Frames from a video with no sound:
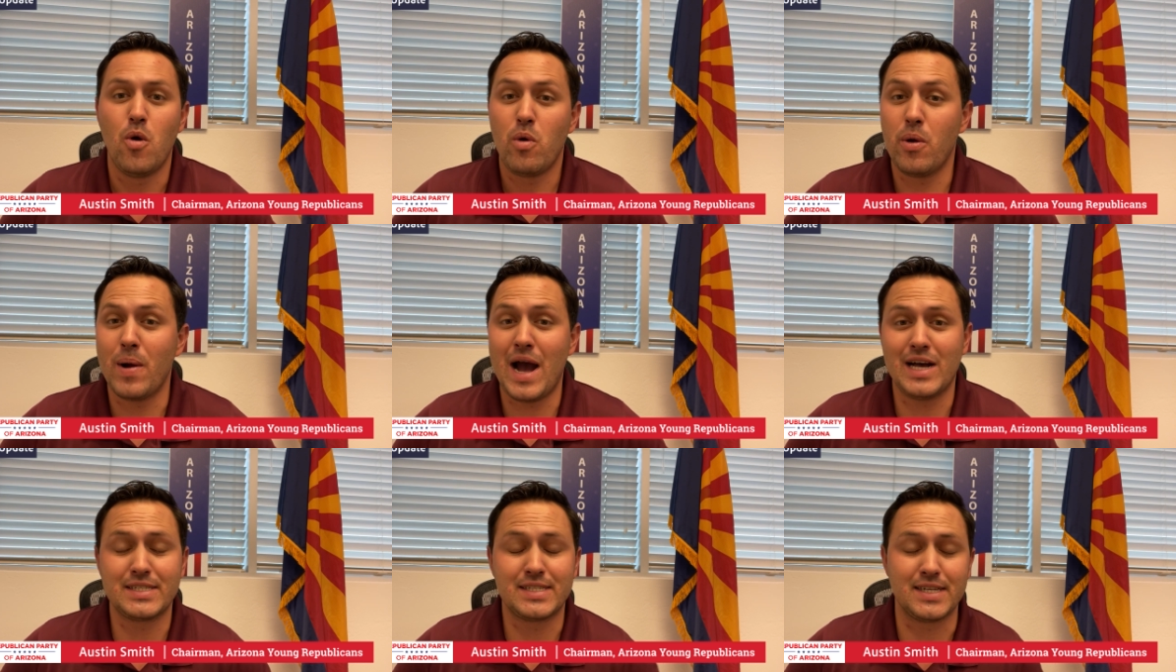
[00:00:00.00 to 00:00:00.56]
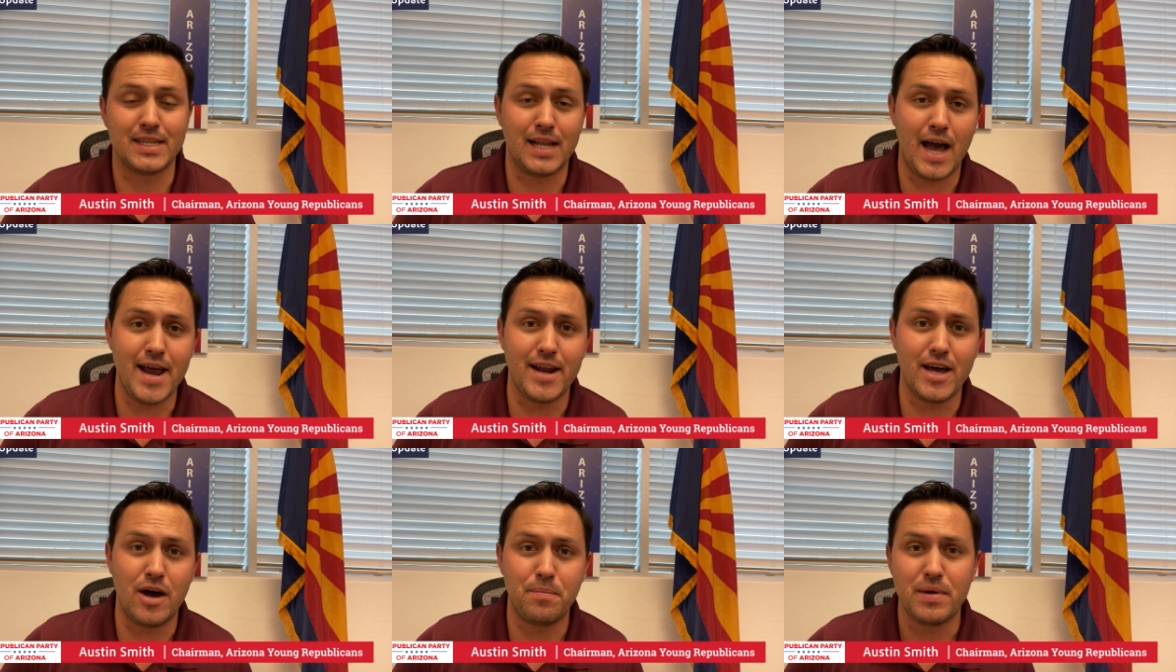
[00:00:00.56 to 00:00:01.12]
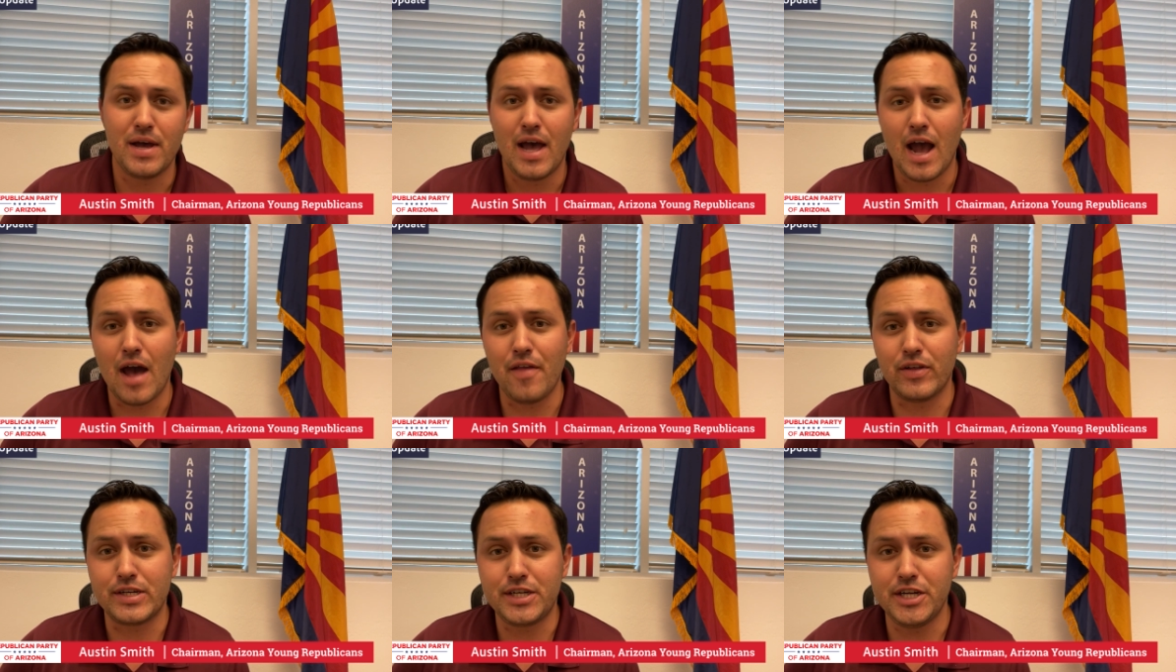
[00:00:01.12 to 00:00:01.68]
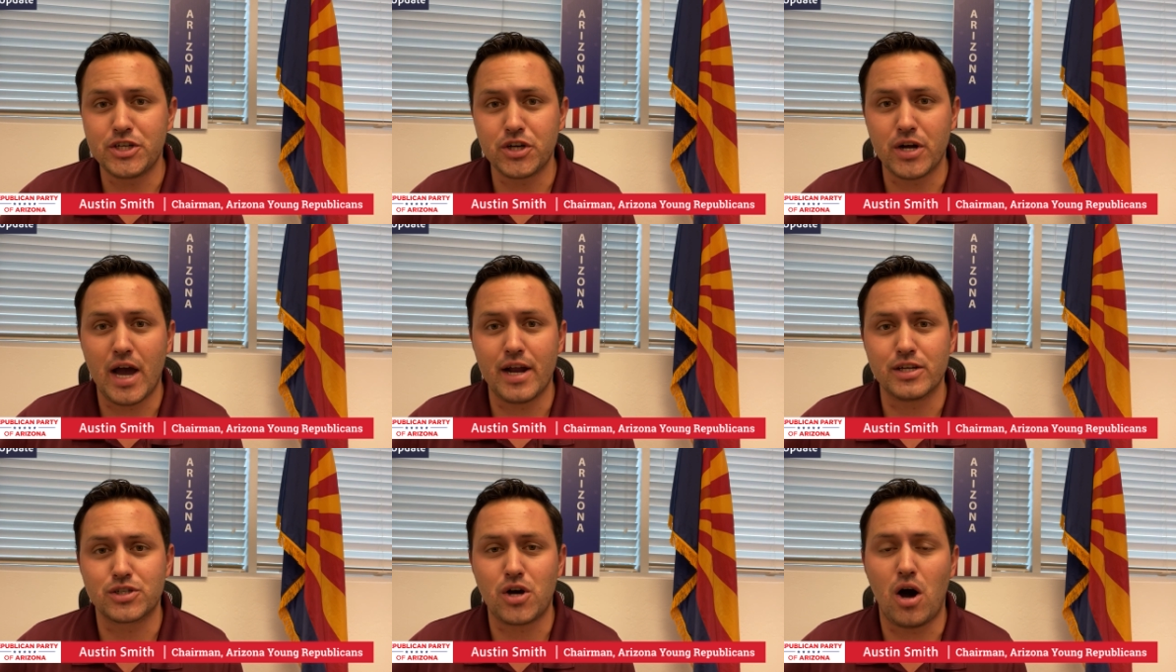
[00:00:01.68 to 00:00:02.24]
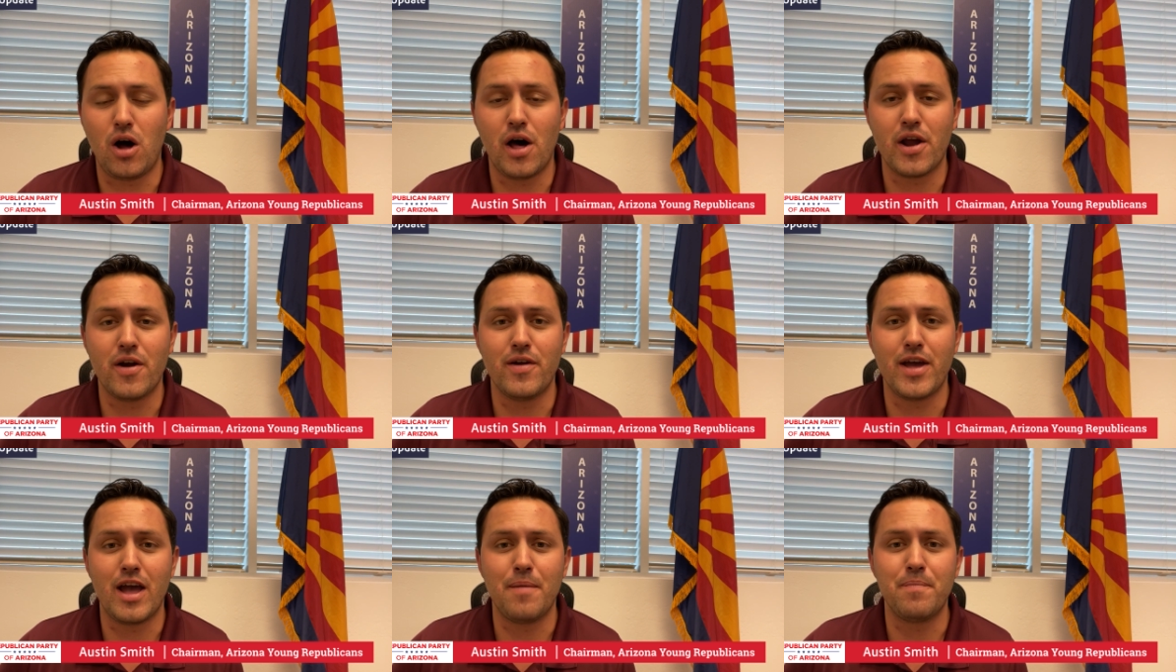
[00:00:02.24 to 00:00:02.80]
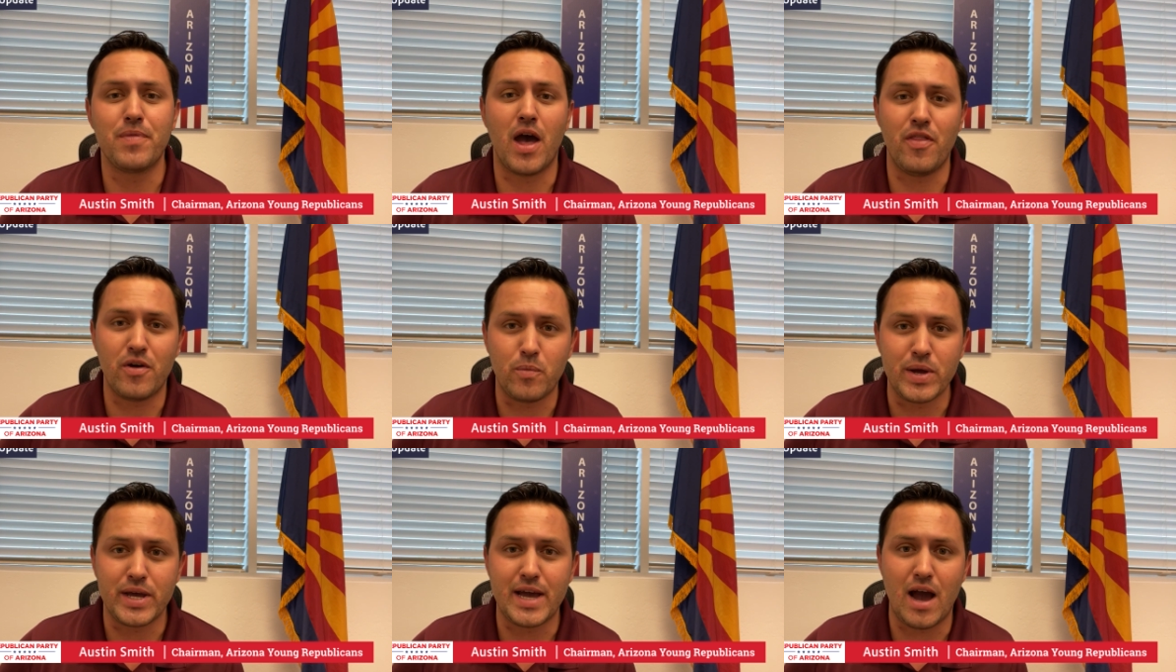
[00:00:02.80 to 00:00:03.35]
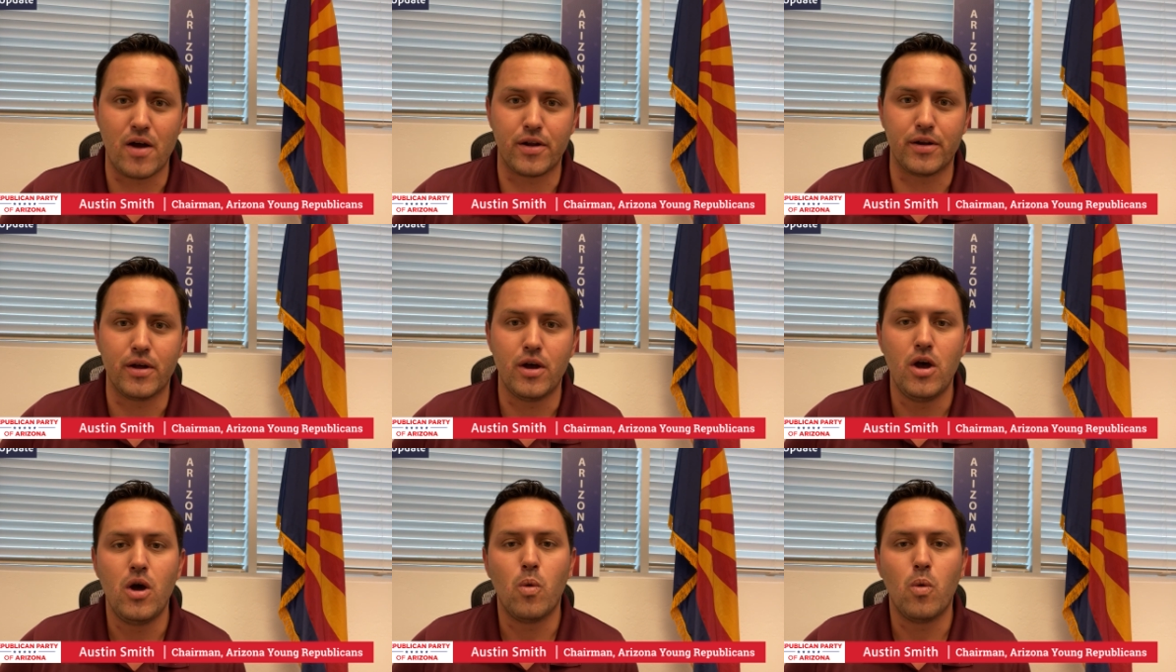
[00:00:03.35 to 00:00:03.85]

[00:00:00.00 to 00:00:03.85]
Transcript: We were asked to line up, and the teacher had us call out our name, and then we counted.